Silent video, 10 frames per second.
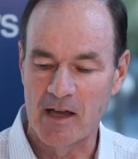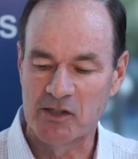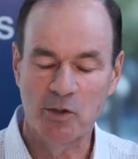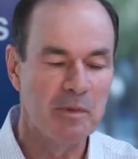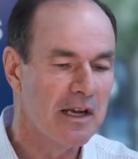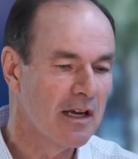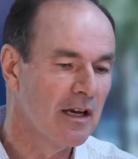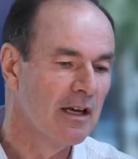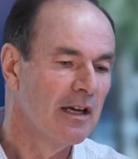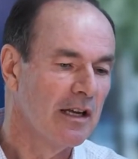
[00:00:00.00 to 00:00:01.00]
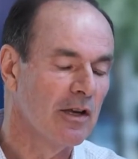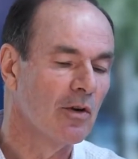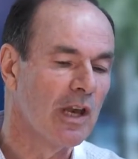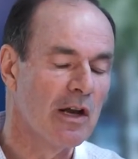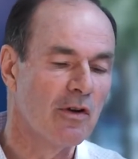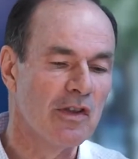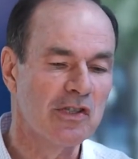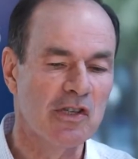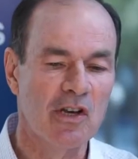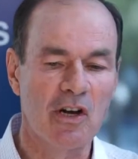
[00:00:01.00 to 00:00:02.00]
Subika, later
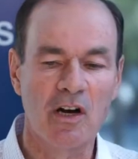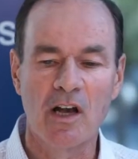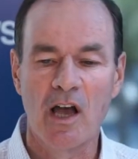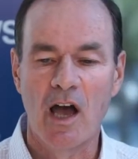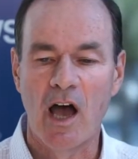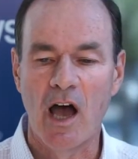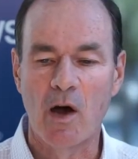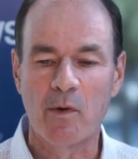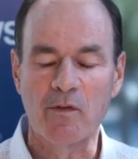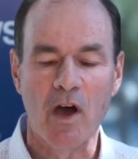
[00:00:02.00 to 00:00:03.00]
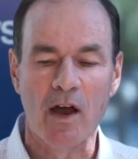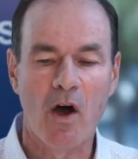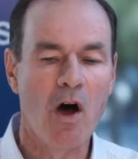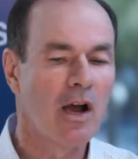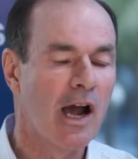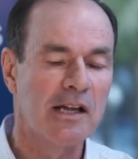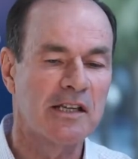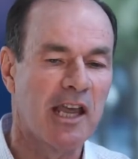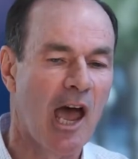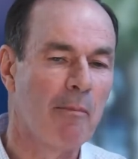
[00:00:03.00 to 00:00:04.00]
this year. We've got all
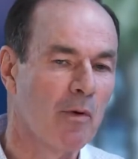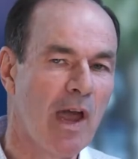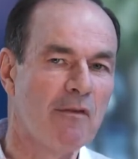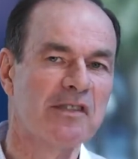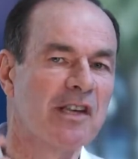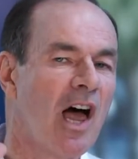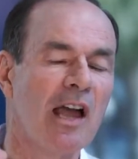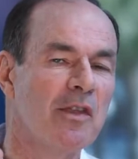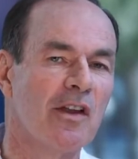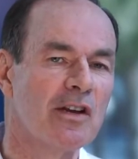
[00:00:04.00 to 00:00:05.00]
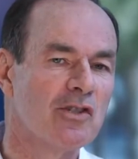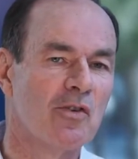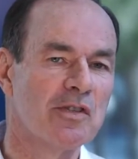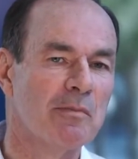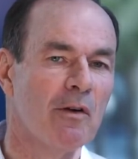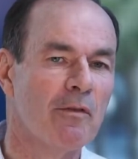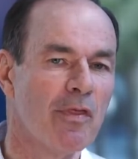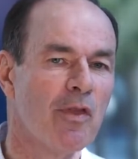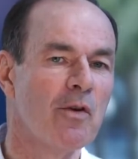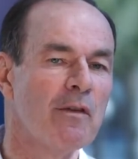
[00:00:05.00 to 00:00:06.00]
kinds of capital. We have a slide there that shows about
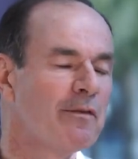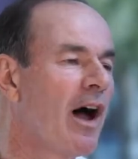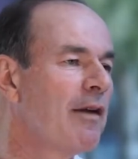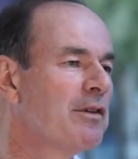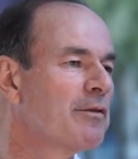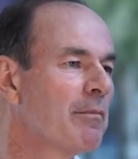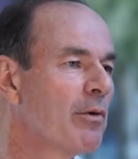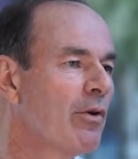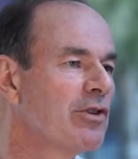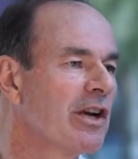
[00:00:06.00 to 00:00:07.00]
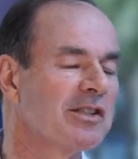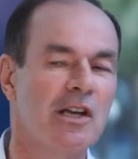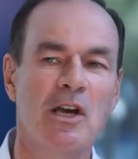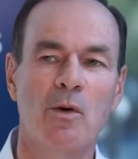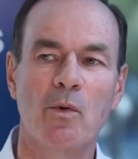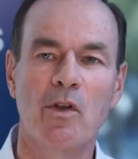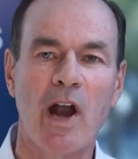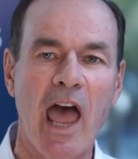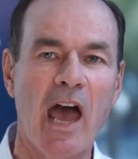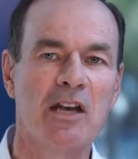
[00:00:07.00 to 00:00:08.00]
35 different projects where
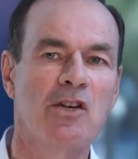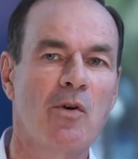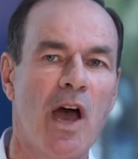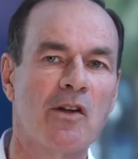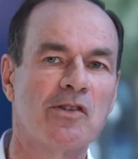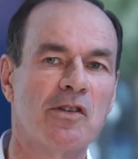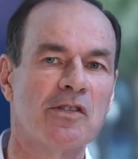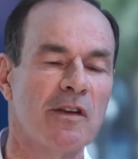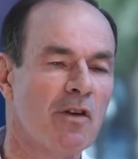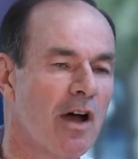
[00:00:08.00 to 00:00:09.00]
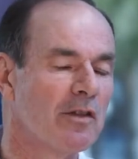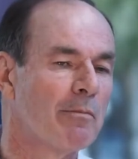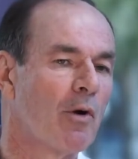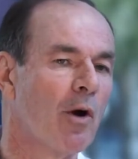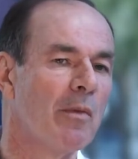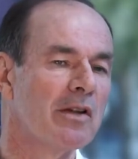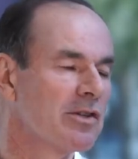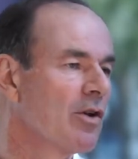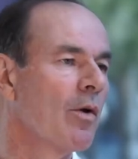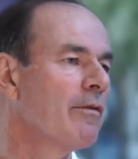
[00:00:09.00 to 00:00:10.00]
they're adding new ounces. They've got their
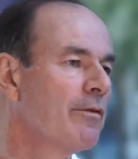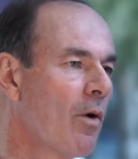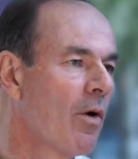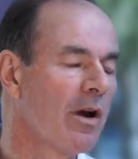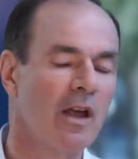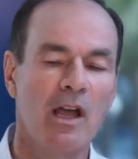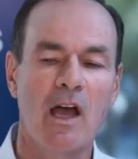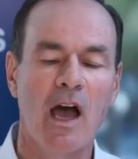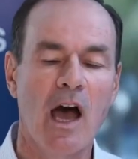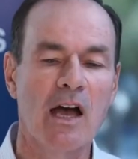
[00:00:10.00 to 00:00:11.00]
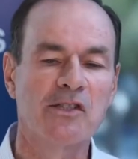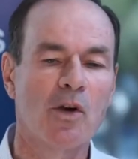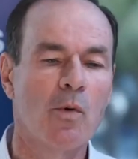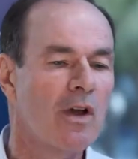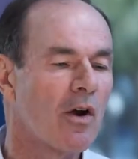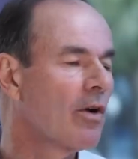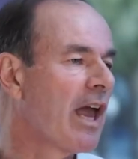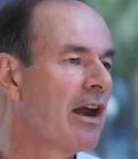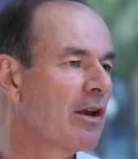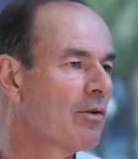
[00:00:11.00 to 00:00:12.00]
permits. They're going forward. So we got
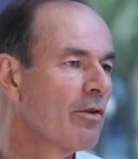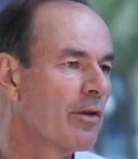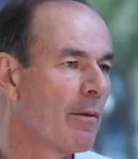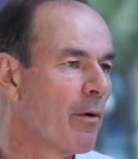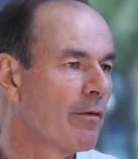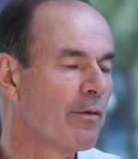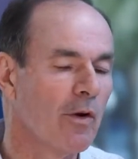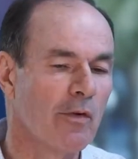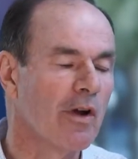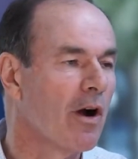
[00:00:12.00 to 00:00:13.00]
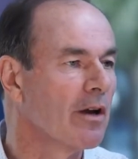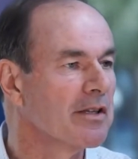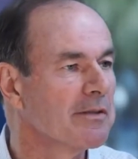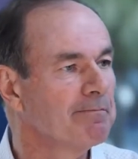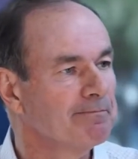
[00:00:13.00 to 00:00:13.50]
organic growth in our portfolio regardless.